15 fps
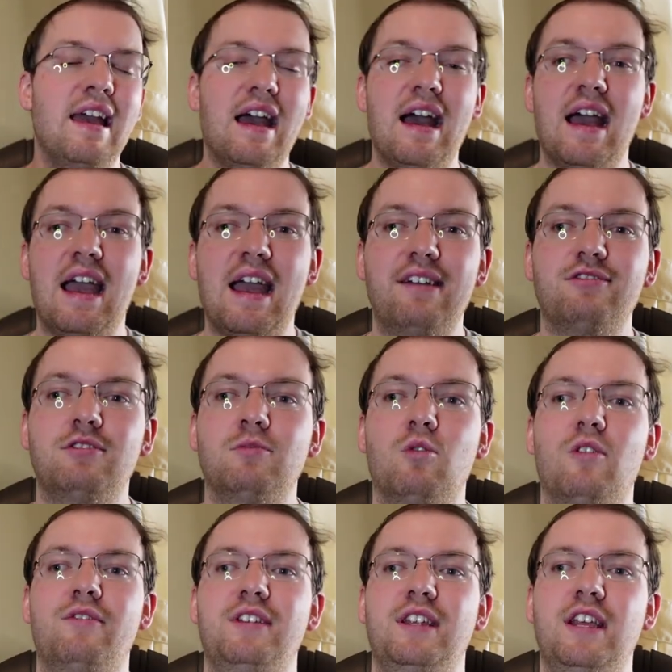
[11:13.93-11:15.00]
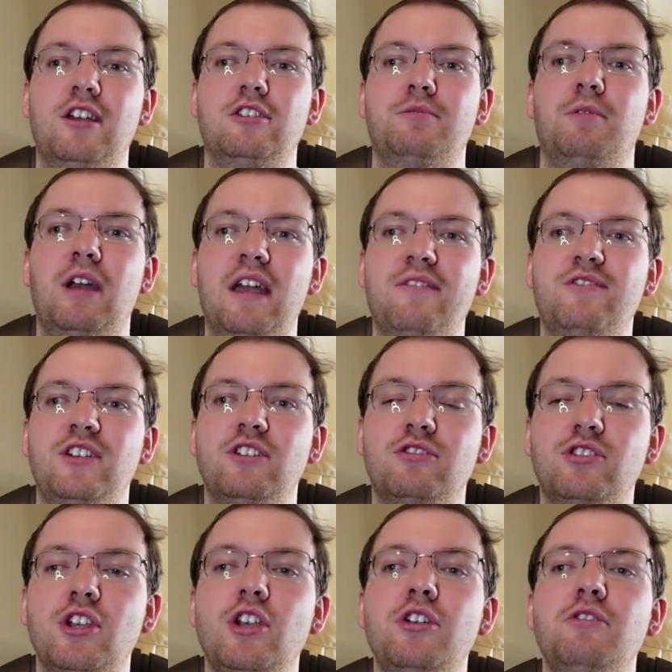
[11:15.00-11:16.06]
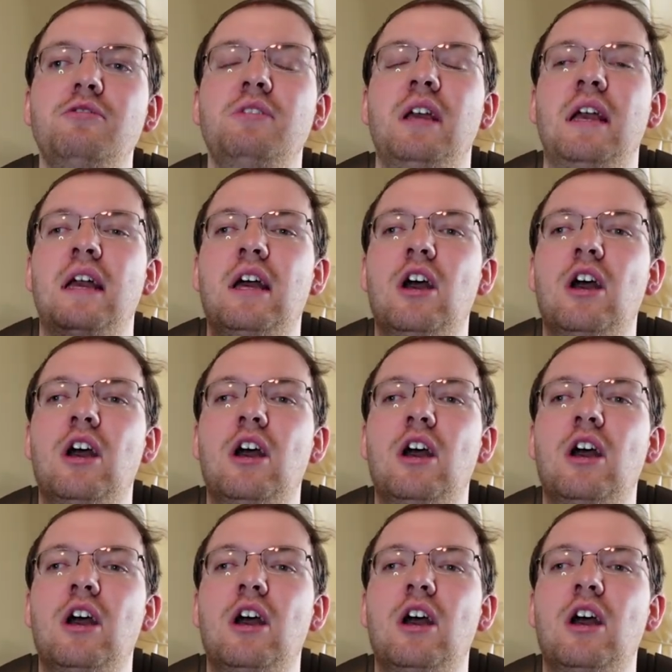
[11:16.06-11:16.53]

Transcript: I have some more videos planned for you soon.